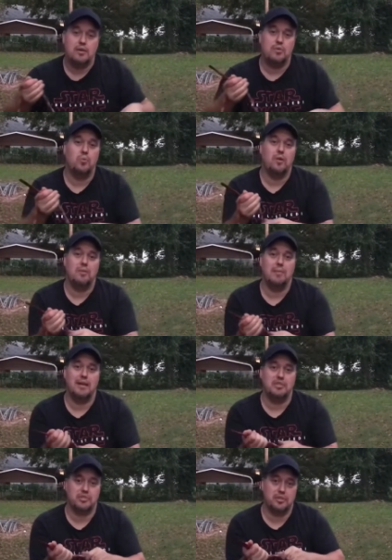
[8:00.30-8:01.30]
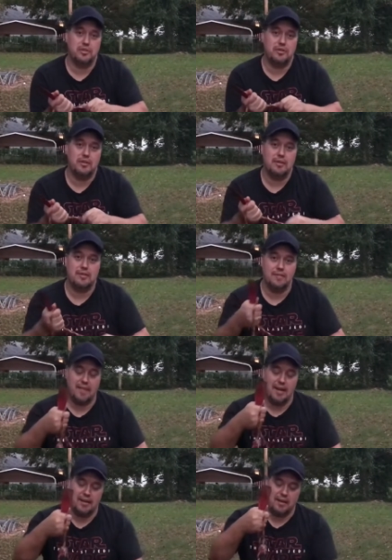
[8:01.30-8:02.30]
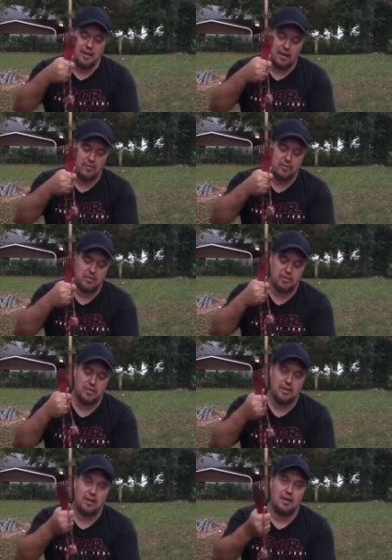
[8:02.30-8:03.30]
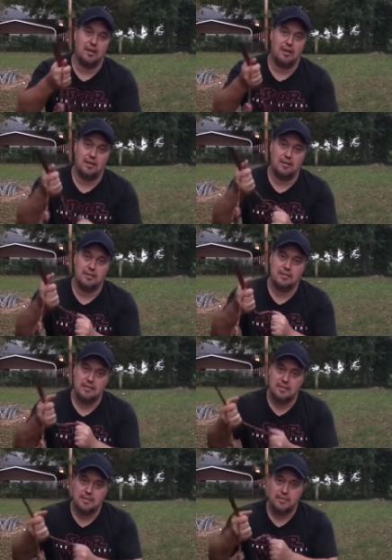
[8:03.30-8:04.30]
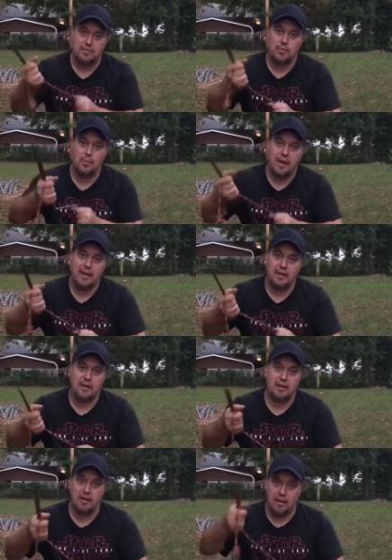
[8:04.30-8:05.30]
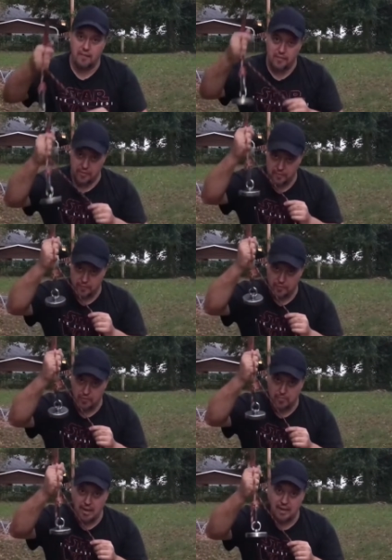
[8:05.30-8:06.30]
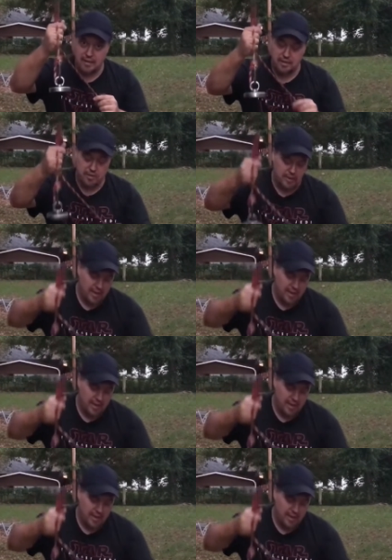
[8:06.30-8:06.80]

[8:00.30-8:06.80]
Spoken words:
You want to make sure that it covers the weight of the magnet you